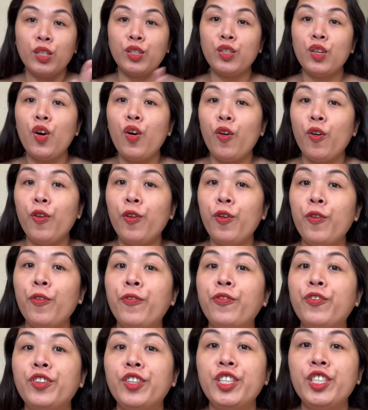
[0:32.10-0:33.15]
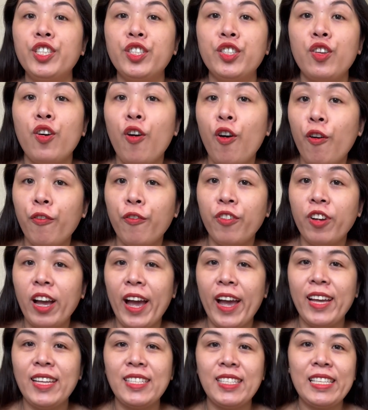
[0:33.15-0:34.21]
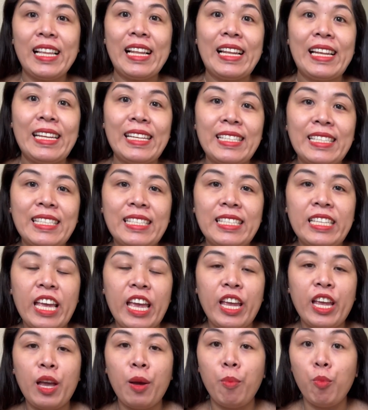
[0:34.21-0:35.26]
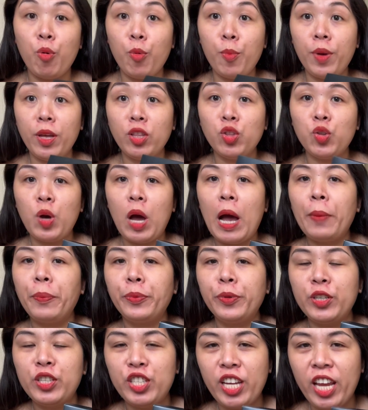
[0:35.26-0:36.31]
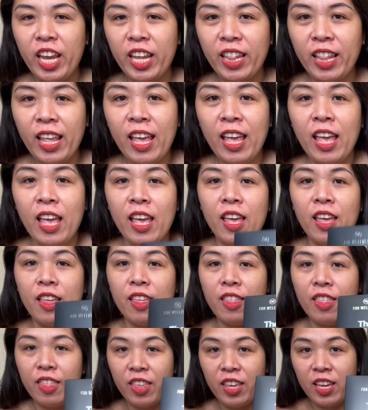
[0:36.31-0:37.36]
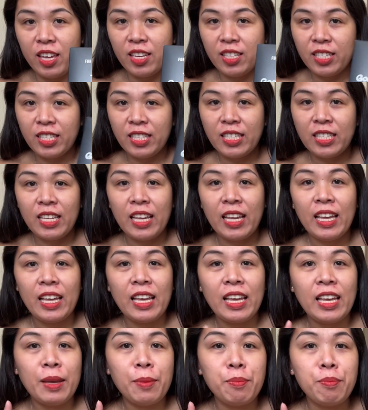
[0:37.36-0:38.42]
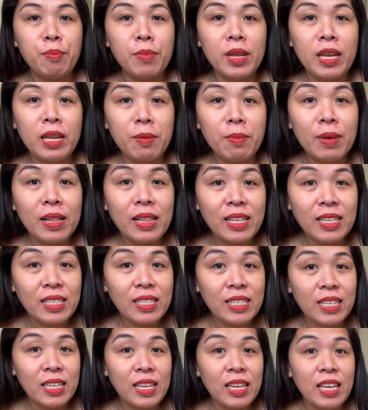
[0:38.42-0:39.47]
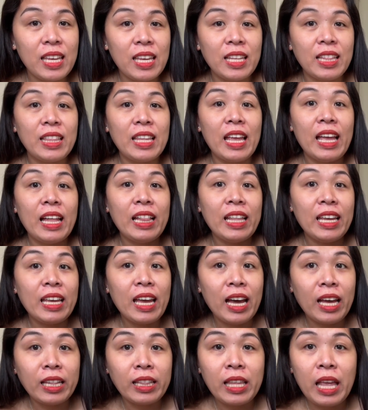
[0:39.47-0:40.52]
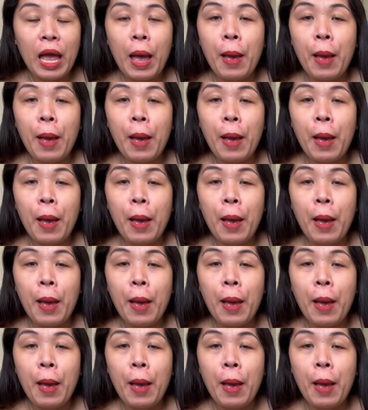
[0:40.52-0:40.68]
So first off guys, let's take a moment to appreciate this minimalistic yet elegant